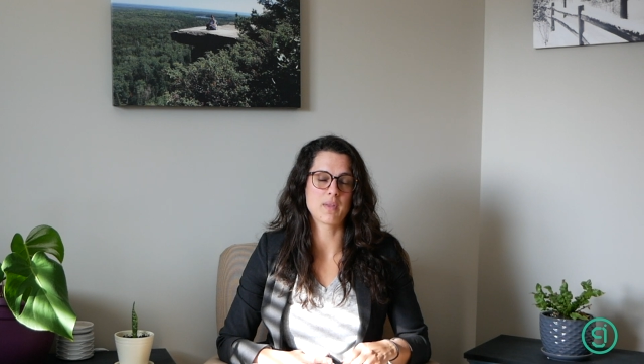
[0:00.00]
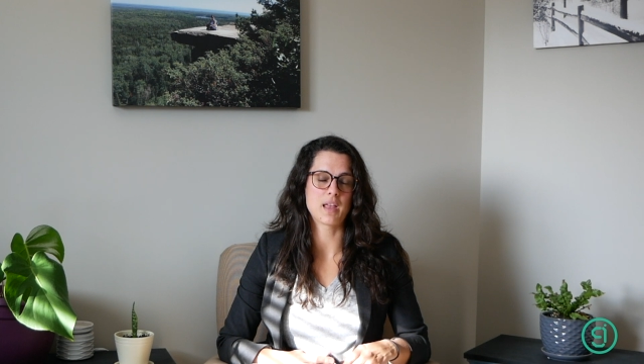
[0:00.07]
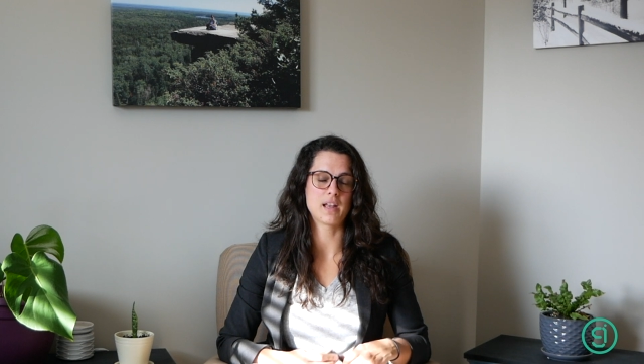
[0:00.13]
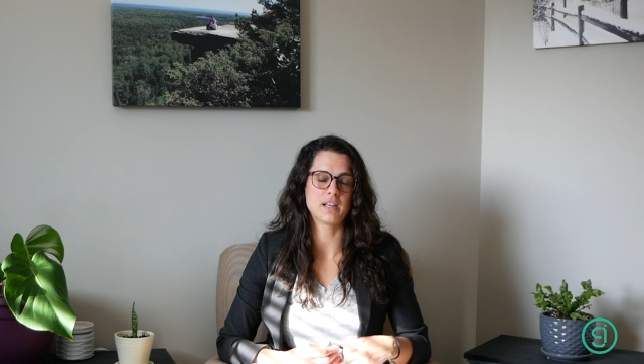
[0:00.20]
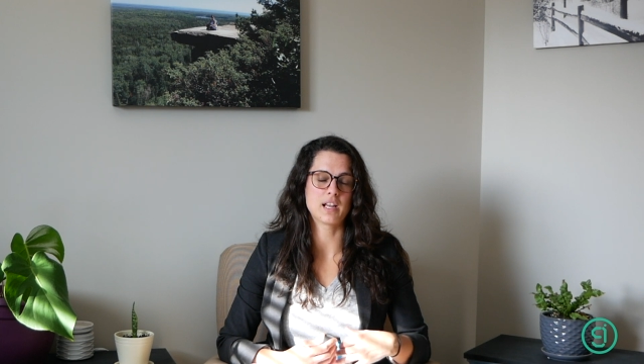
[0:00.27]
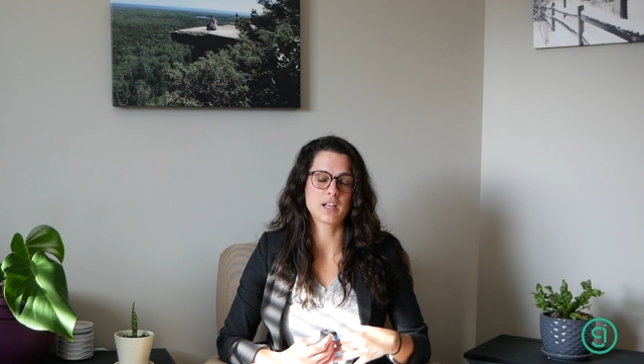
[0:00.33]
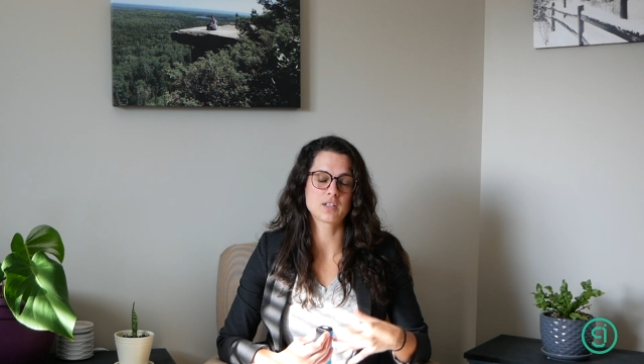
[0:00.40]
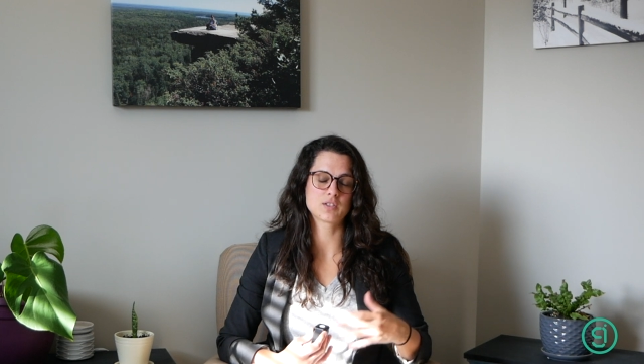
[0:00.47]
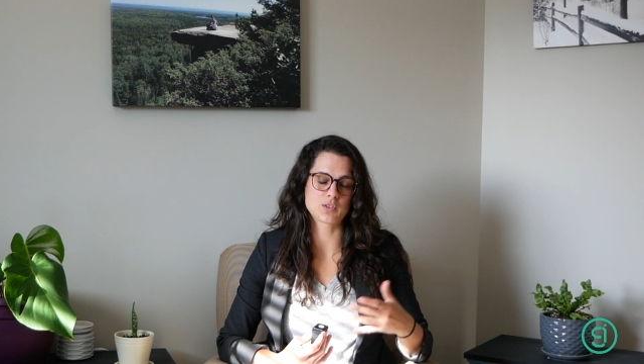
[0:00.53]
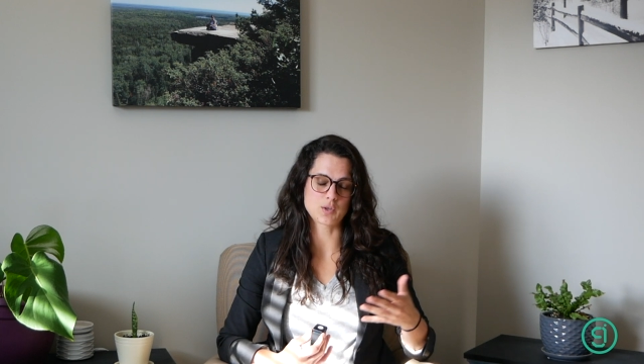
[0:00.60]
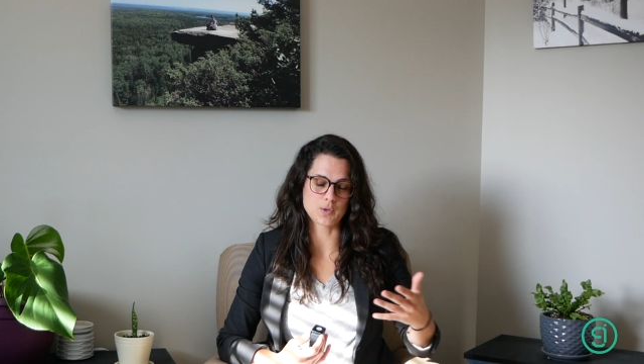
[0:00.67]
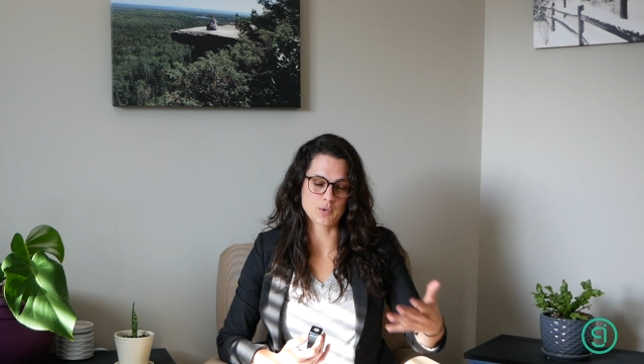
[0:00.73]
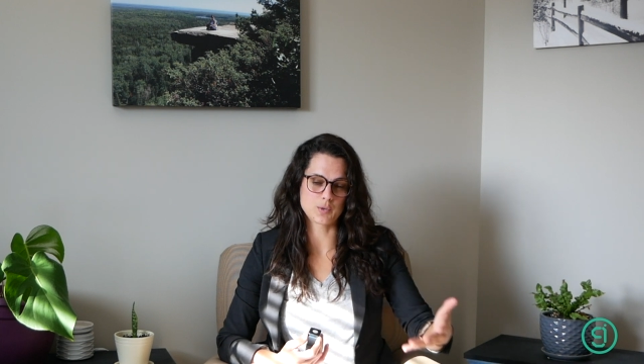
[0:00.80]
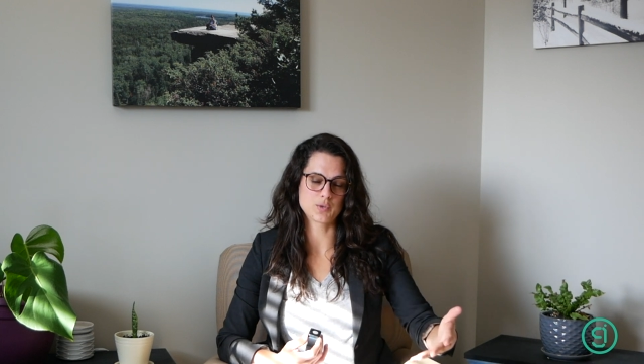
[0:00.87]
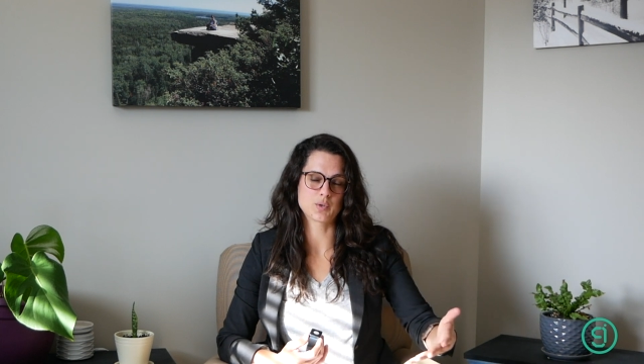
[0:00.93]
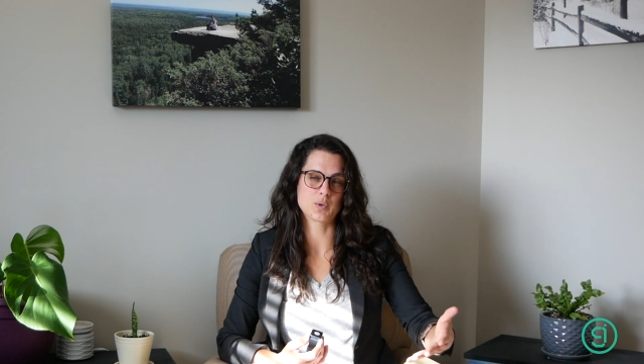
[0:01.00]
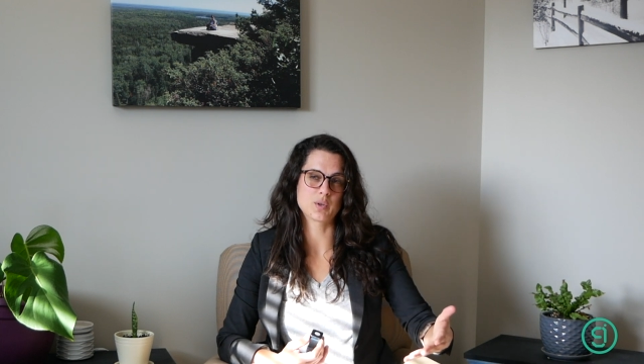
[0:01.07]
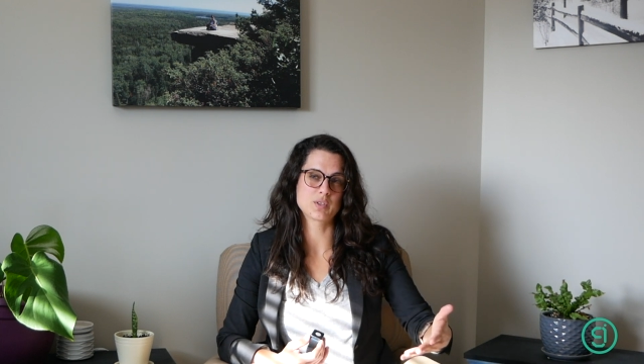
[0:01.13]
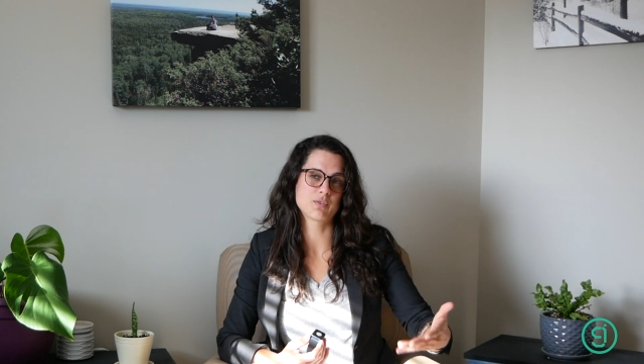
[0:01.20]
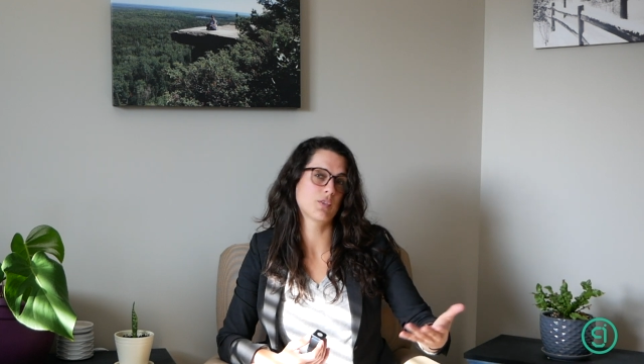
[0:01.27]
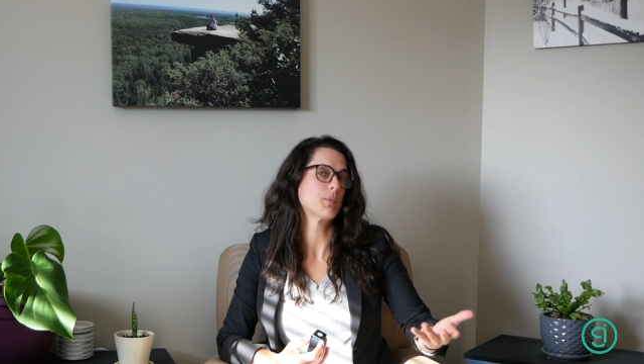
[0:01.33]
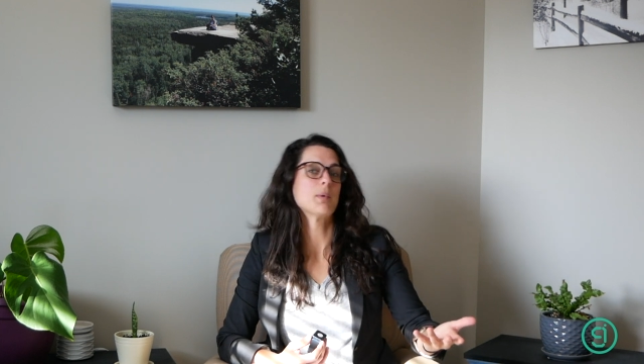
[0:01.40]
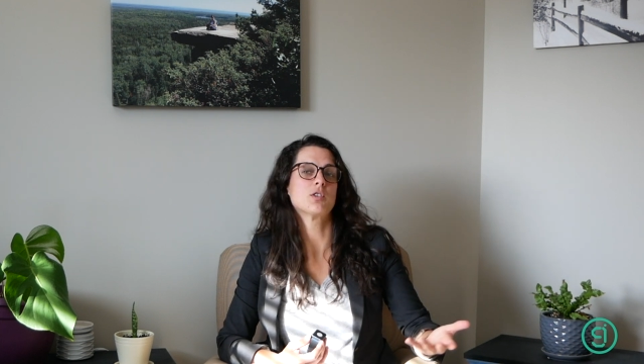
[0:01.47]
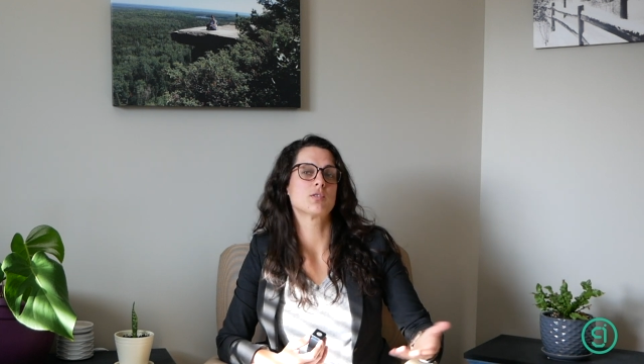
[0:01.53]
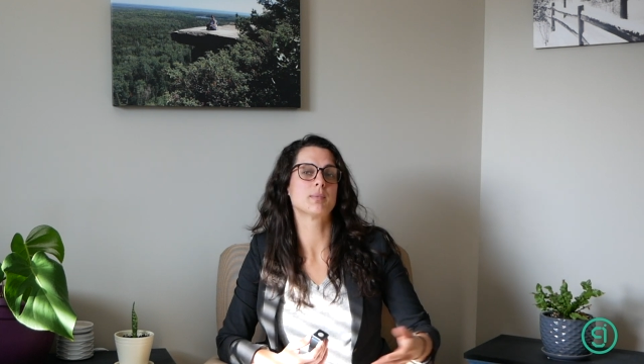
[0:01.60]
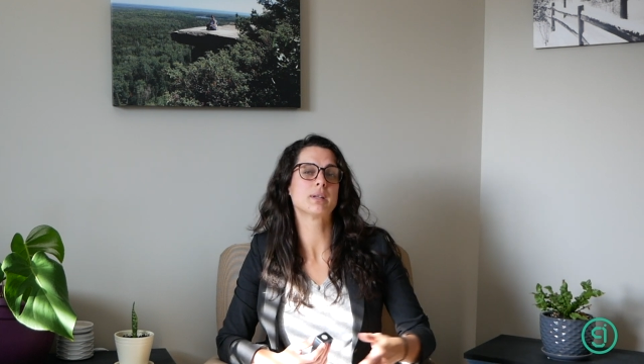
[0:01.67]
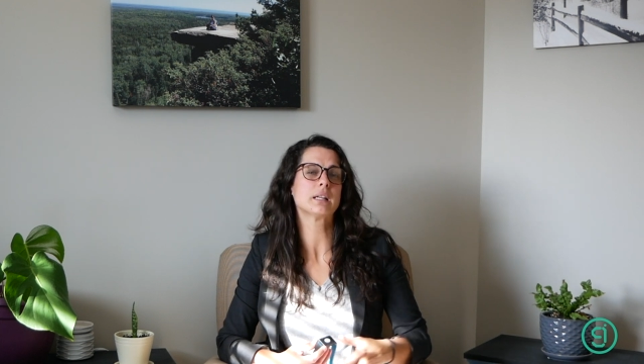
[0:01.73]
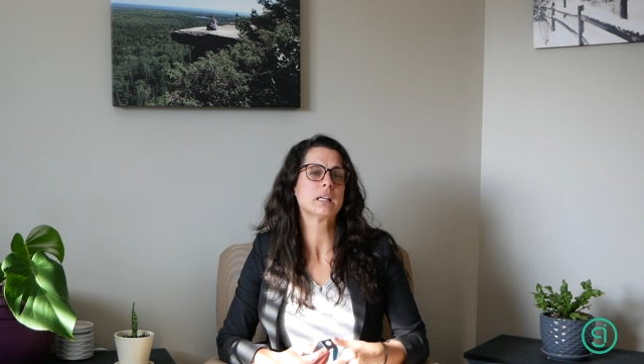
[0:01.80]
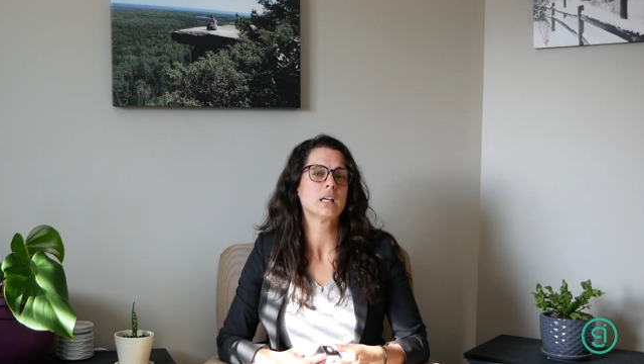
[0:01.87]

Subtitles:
an external source for measurement.